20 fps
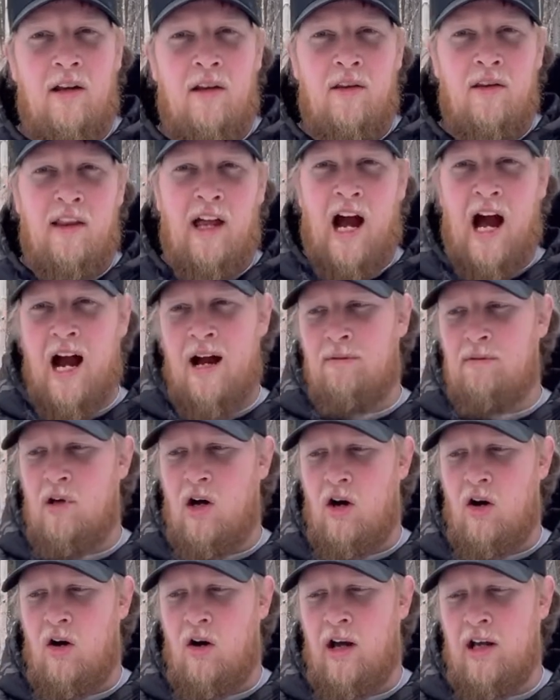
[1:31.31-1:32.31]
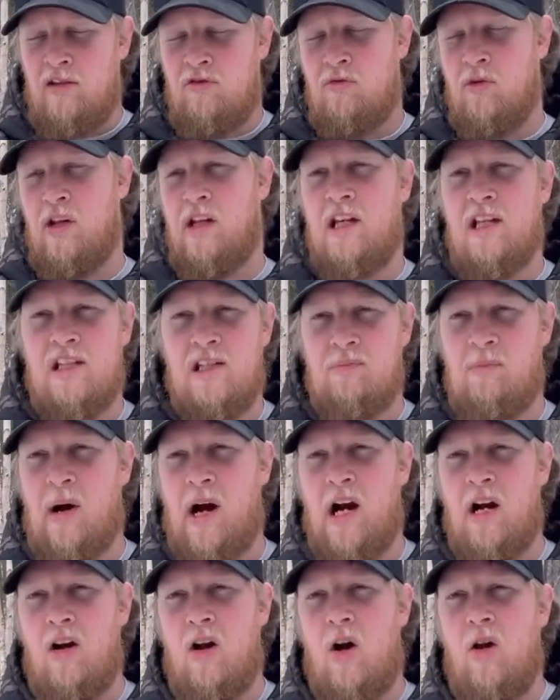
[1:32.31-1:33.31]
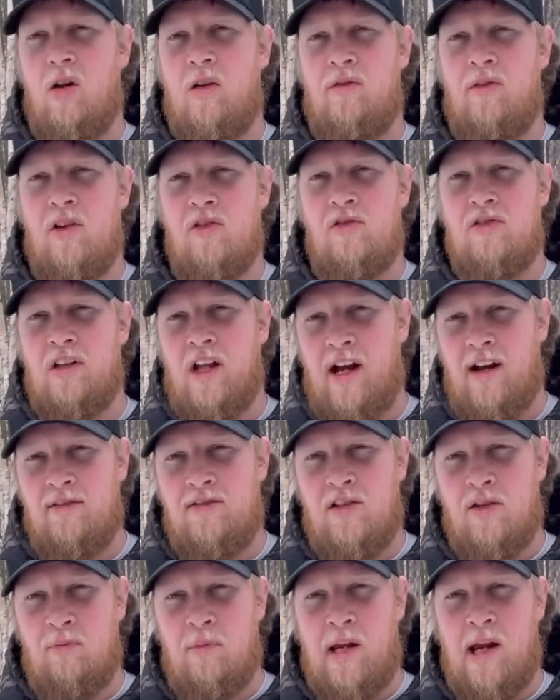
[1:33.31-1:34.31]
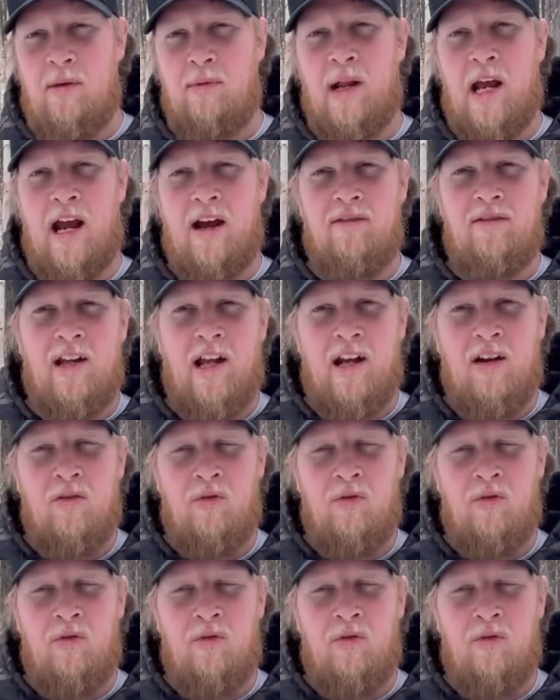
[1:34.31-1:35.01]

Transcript: the Heimdall has really inspired all of those knives to be able to have that